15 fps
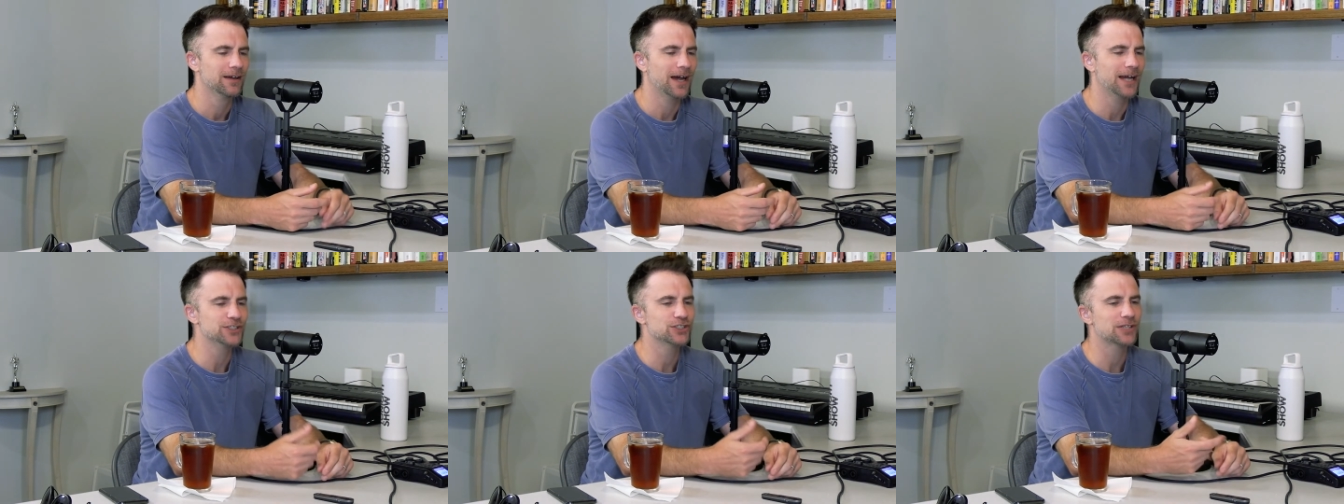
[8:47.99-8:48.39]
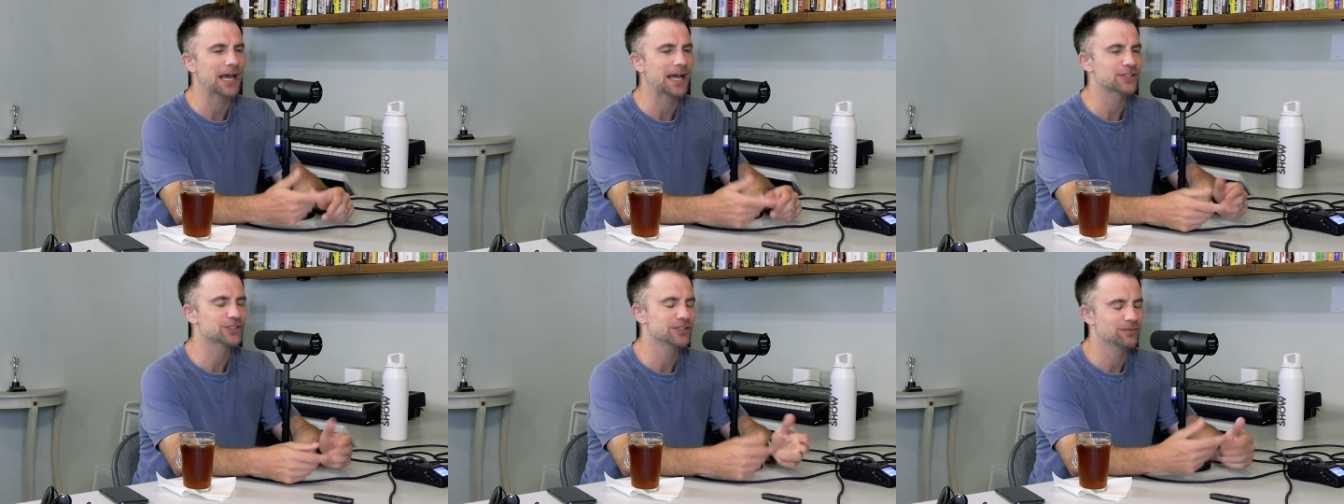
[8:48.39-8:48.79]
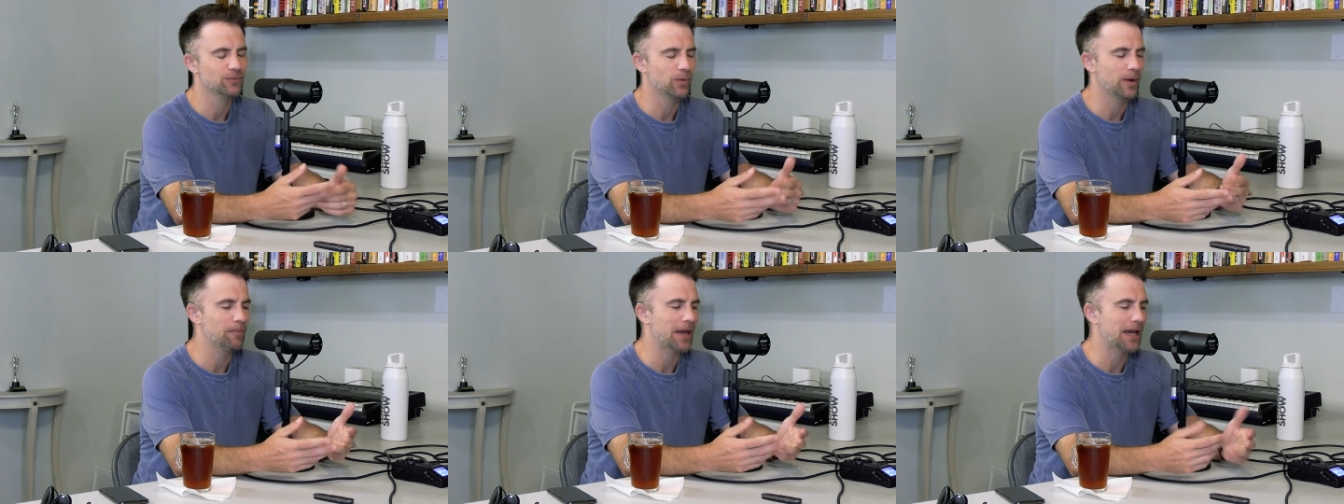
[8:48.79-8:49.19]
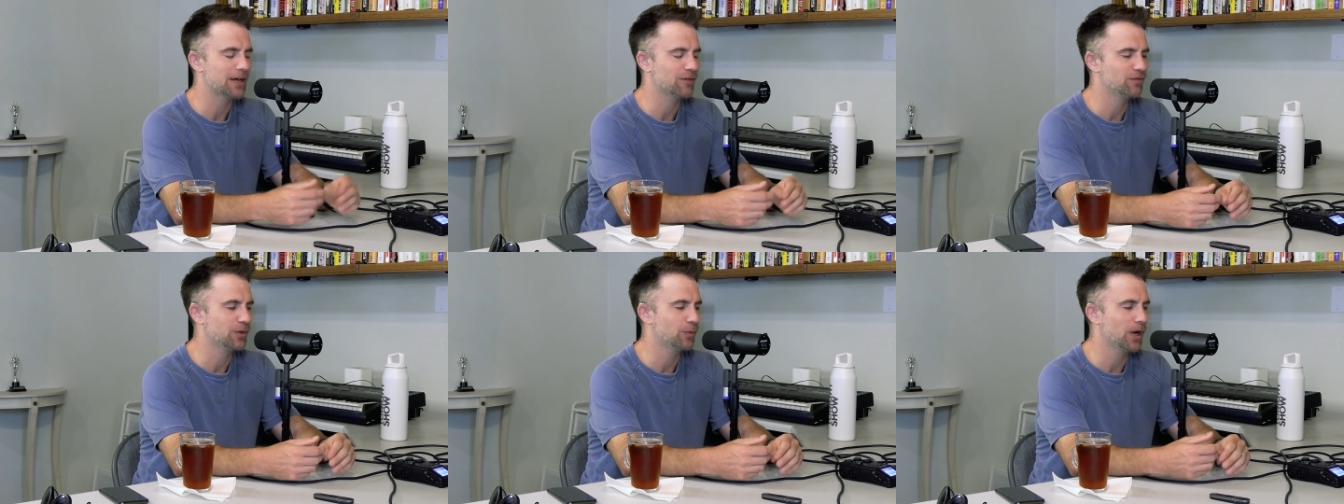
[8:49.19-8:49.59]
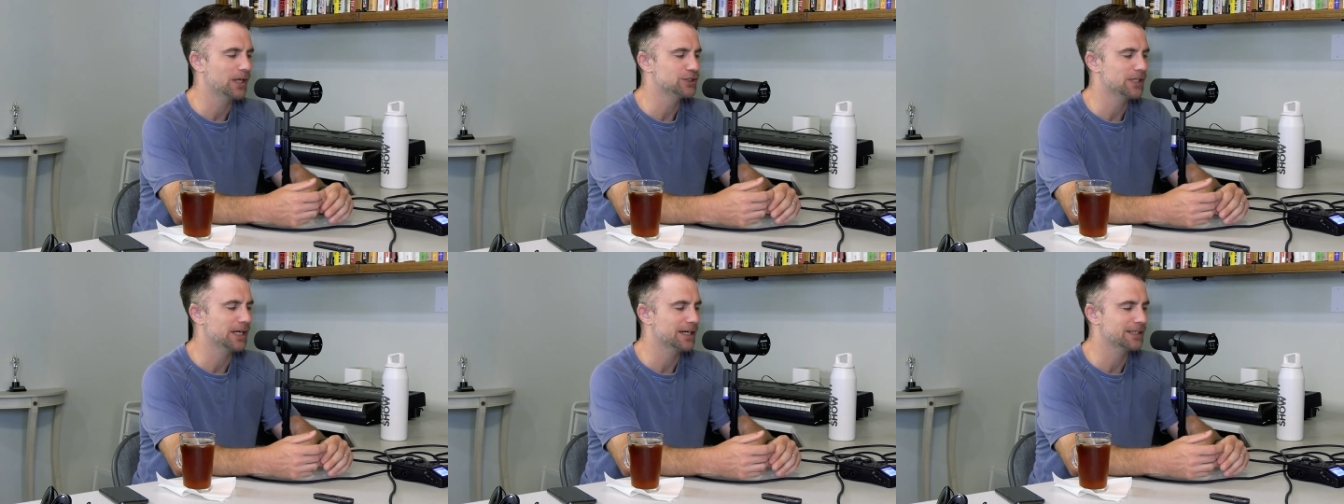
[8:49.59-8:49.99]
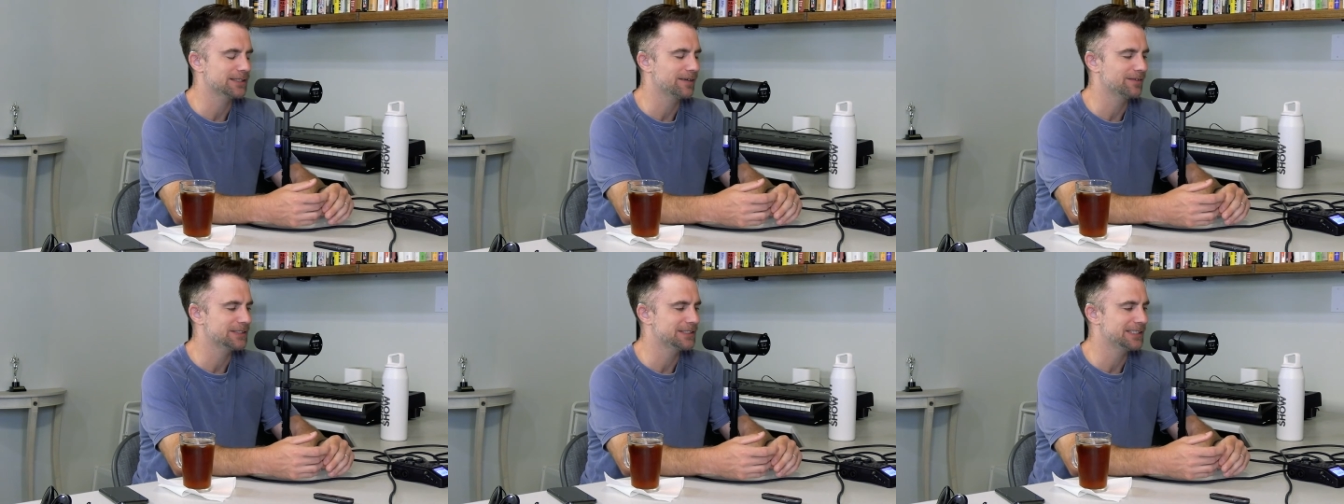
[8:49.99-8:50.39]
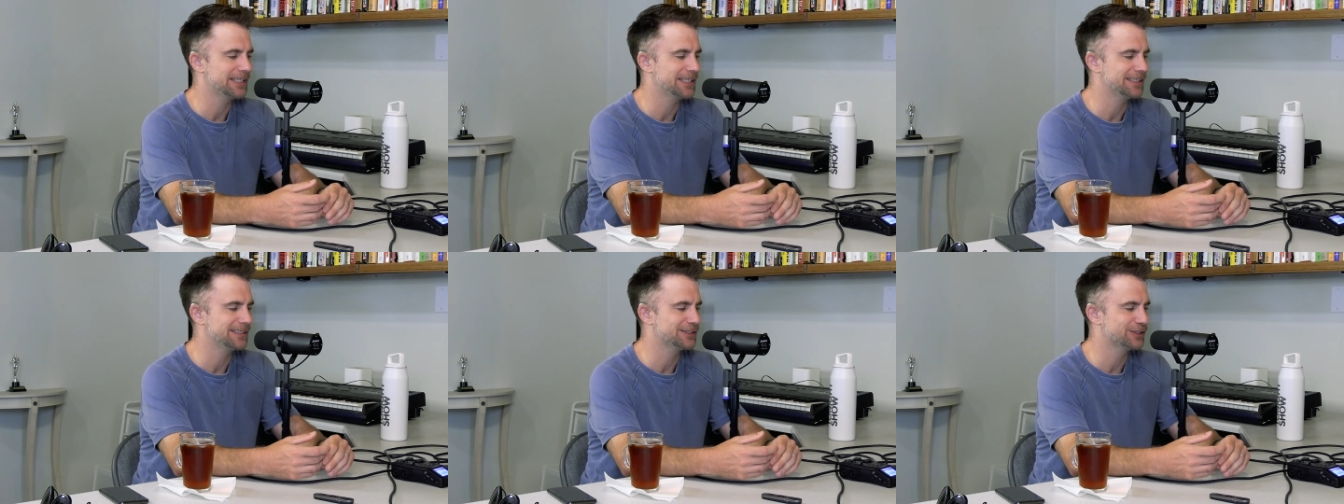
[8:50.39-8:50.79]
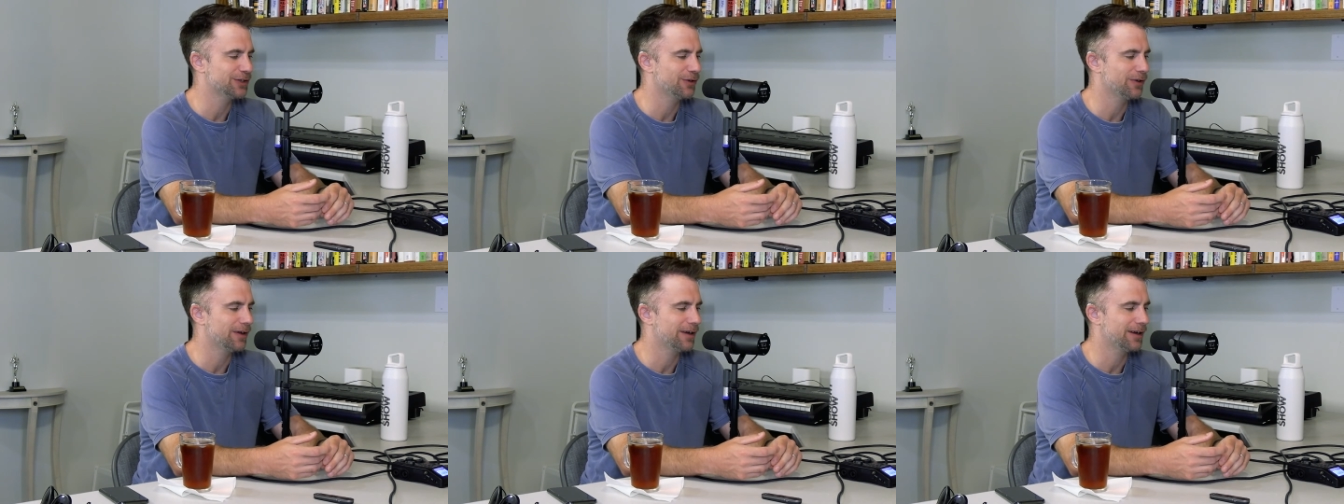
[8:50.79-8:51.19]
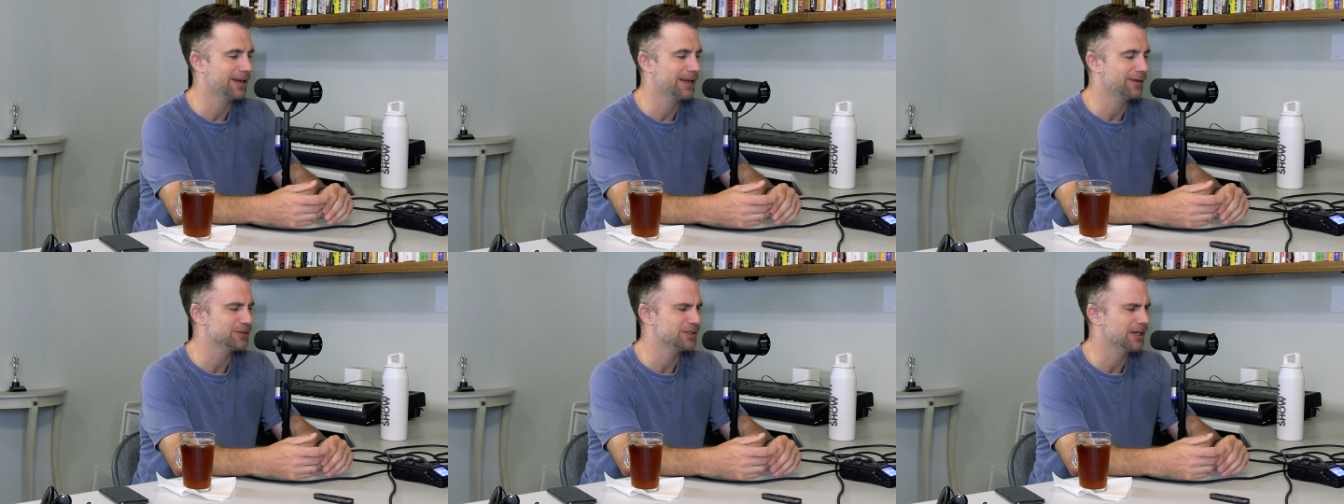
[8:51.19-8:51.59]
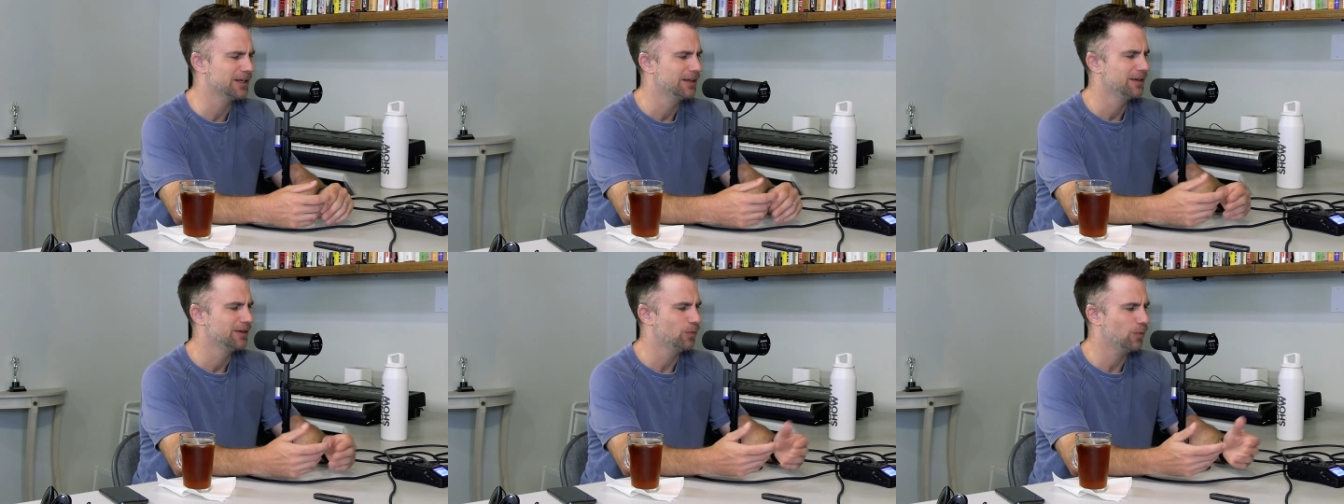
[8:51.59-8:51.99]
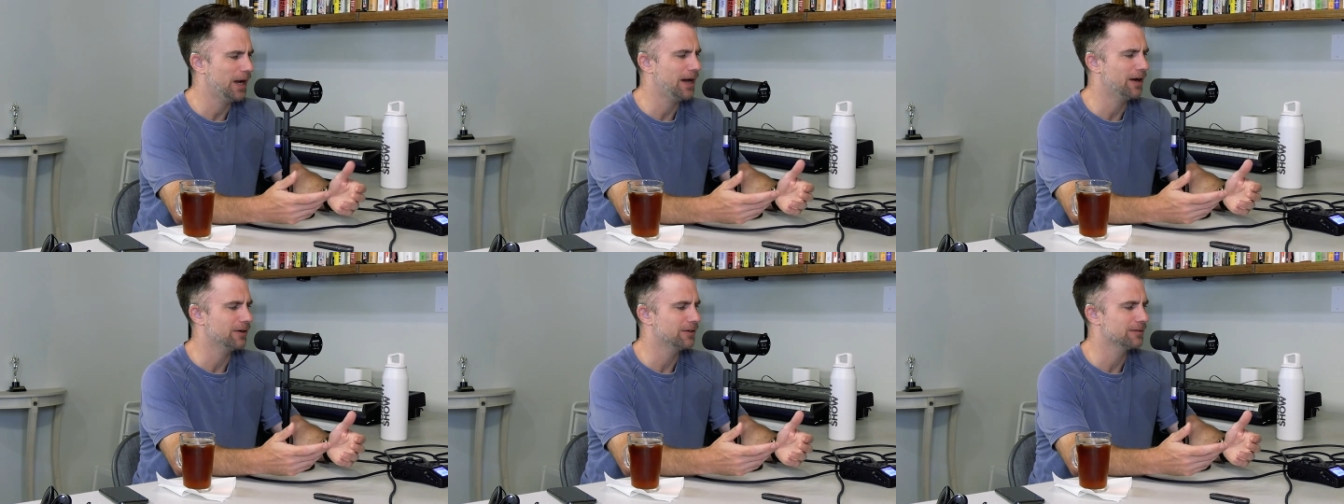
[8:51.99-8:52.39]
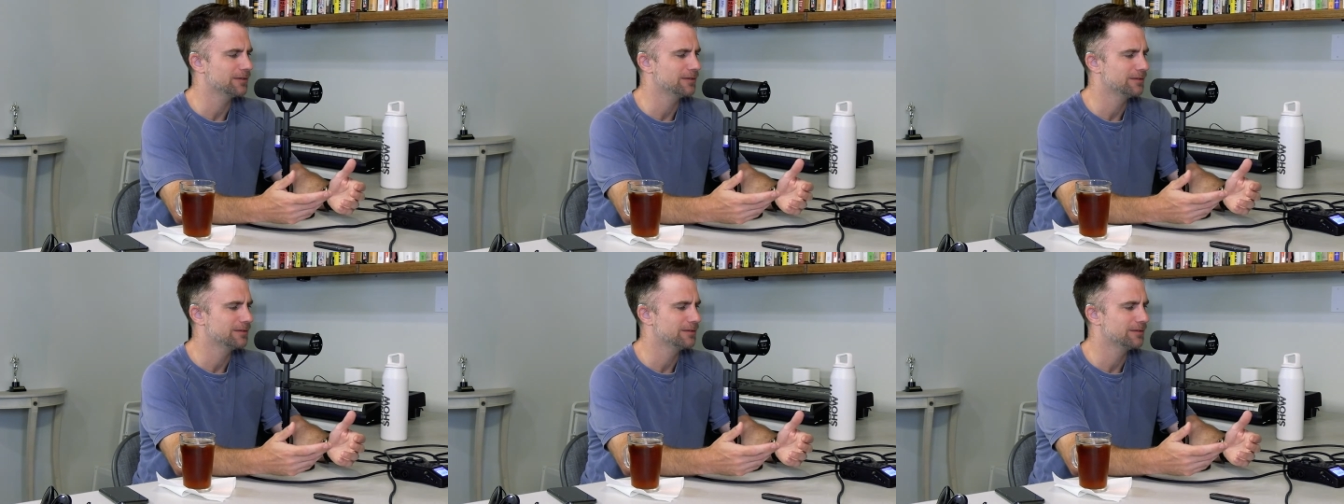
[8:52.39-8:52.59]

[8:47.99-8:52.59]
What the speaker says: I just actually went back and rewatched that because I haven't seen it in so long, and I was like, wow.